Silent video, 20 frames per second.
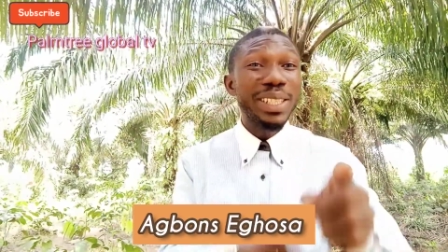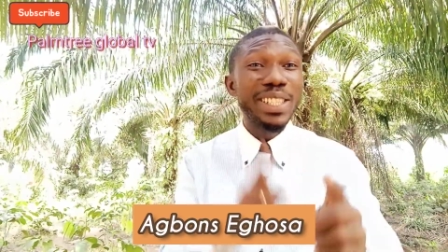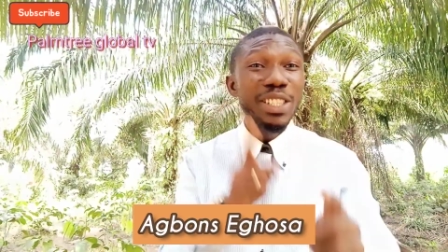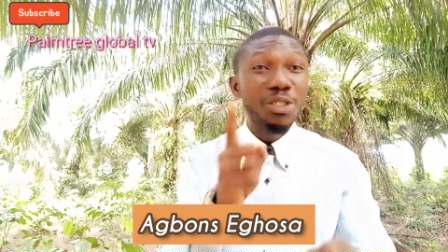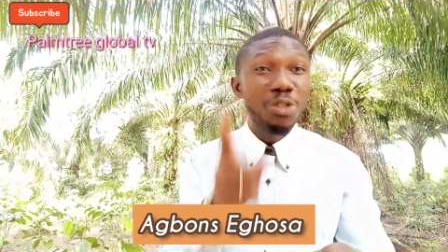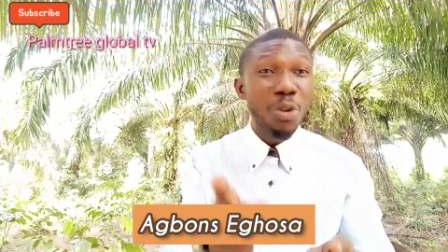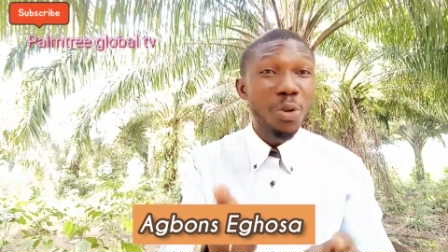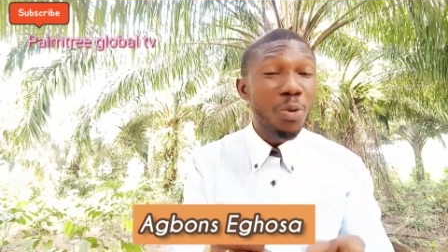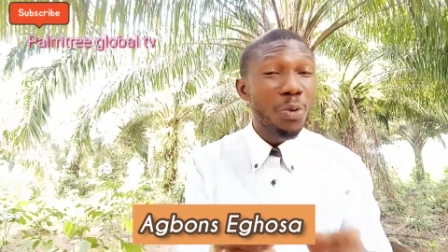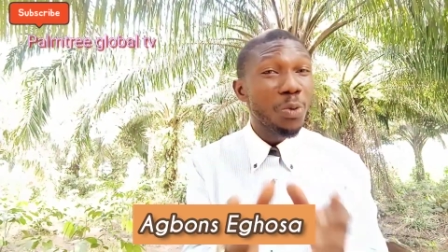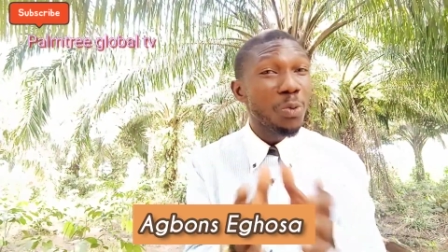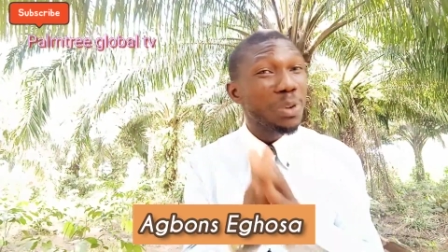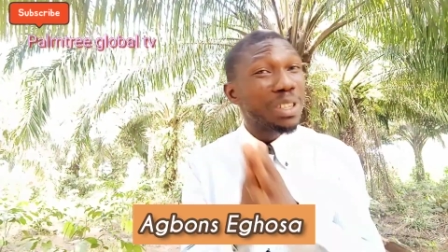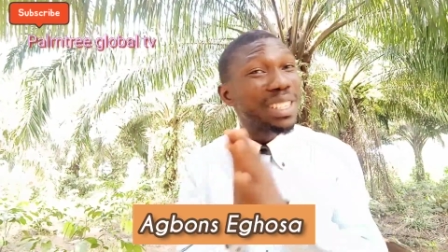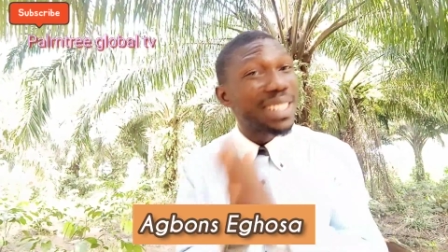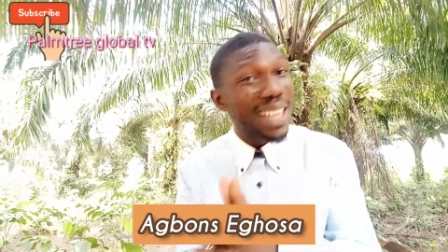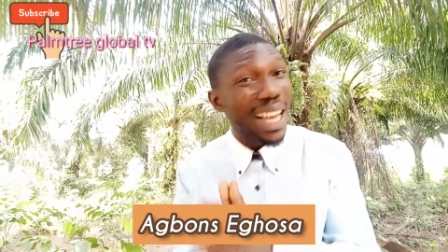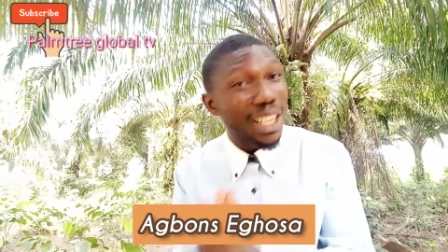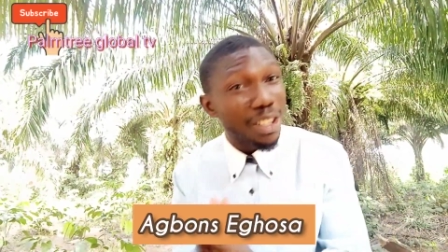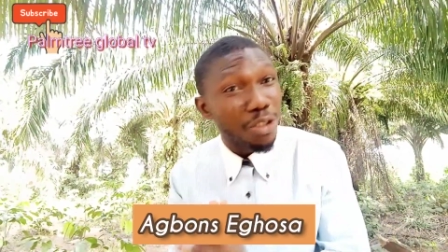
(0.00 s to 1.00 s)
In this
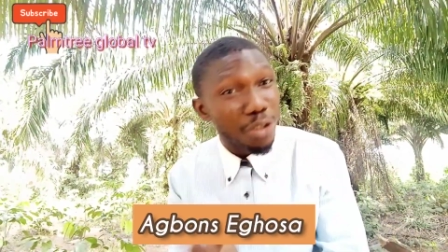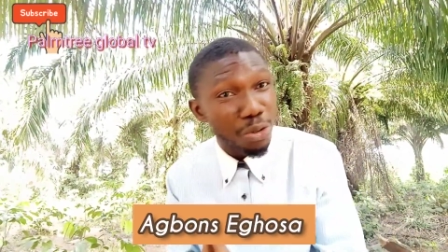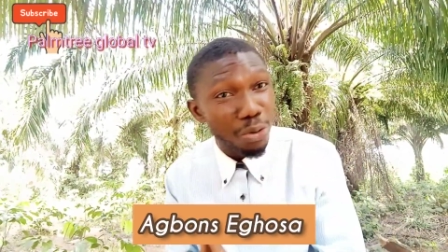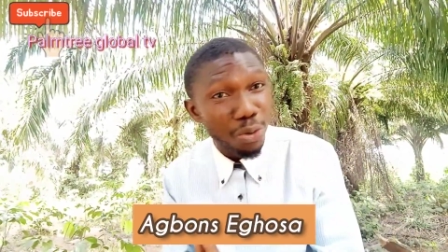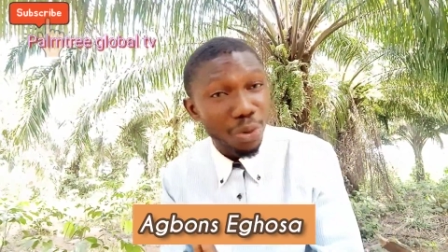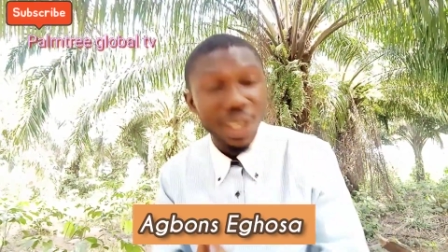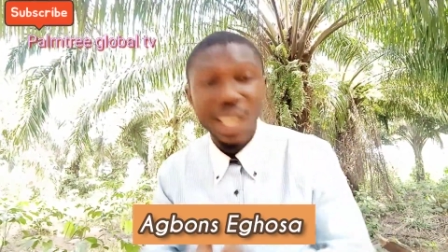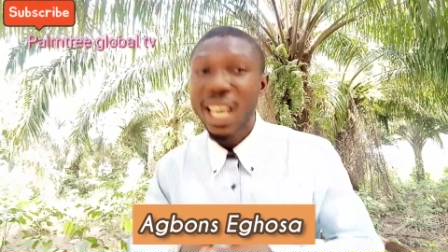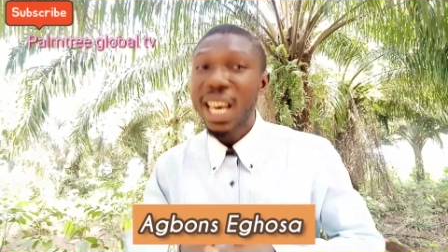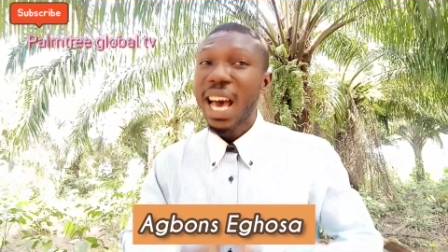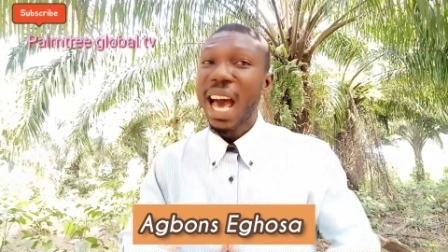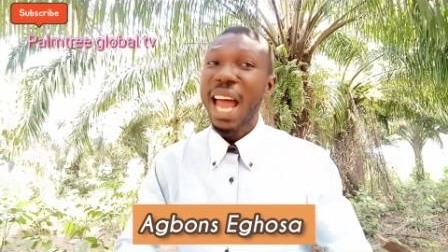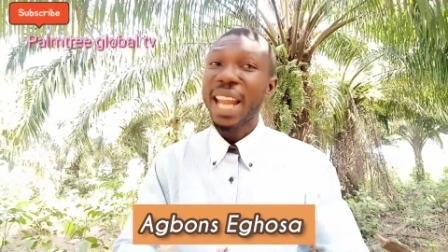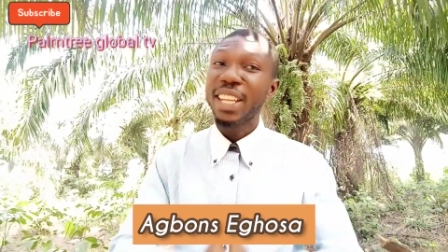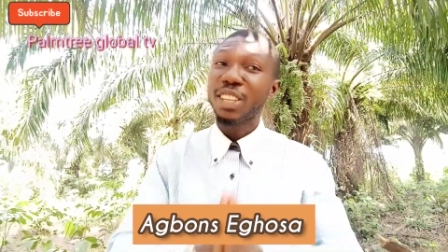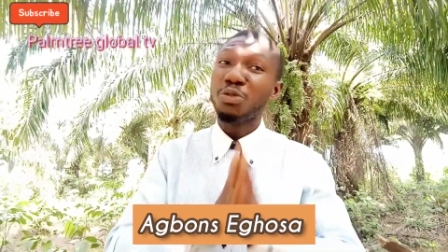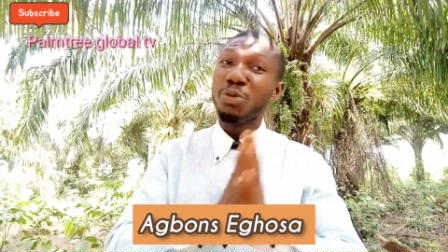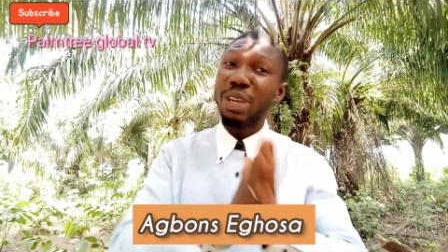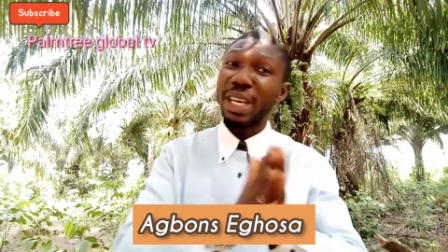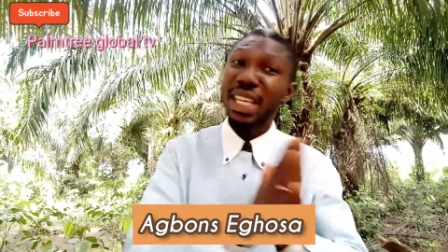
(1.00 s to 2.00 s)
Akara business that she's doing,
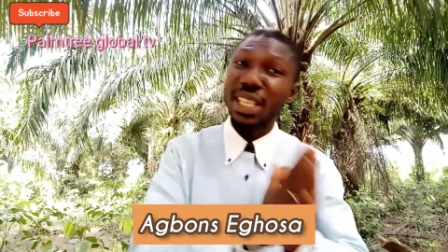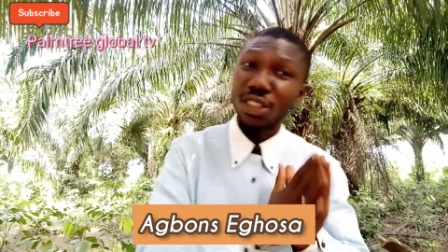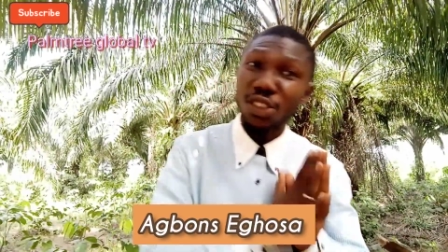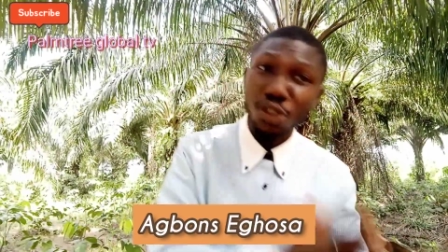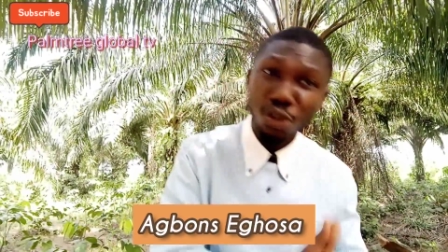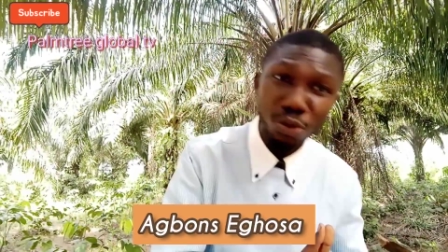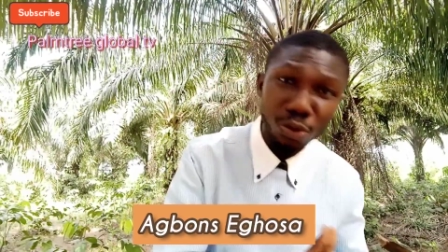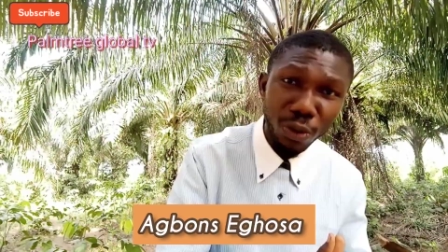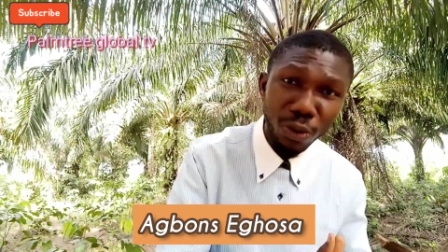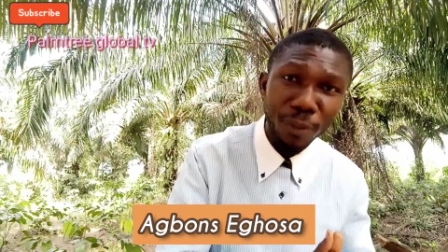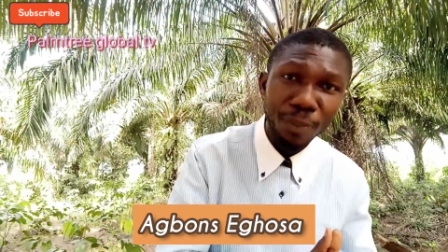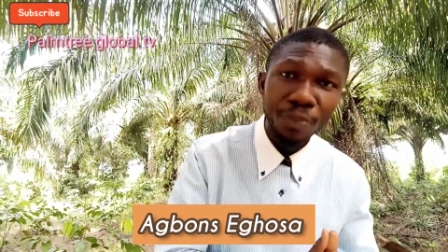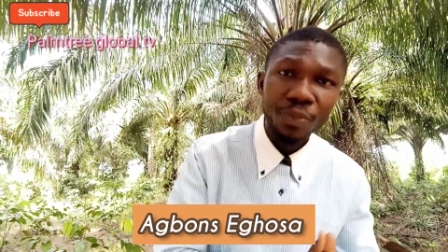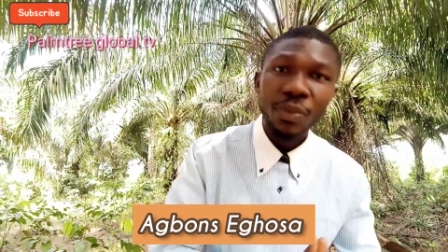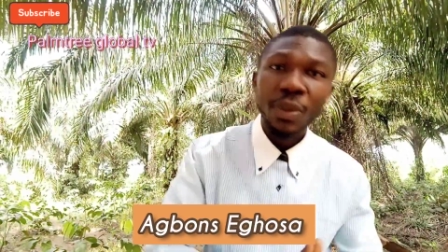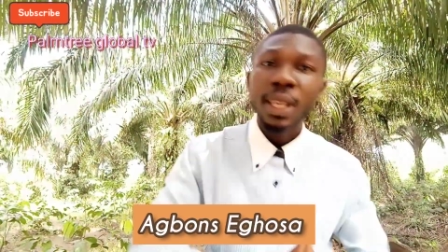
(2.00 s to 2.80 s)
for free,